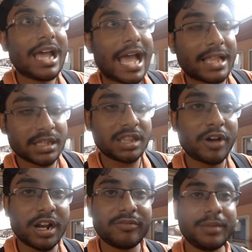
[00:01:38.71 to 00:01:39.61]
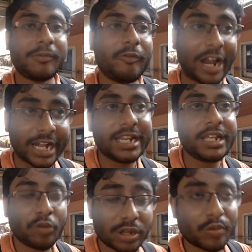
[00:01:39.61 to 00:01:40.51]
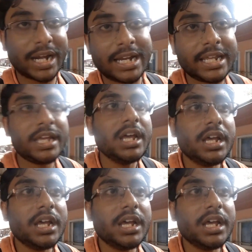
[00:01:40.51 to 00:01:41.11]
And this is one of the most widely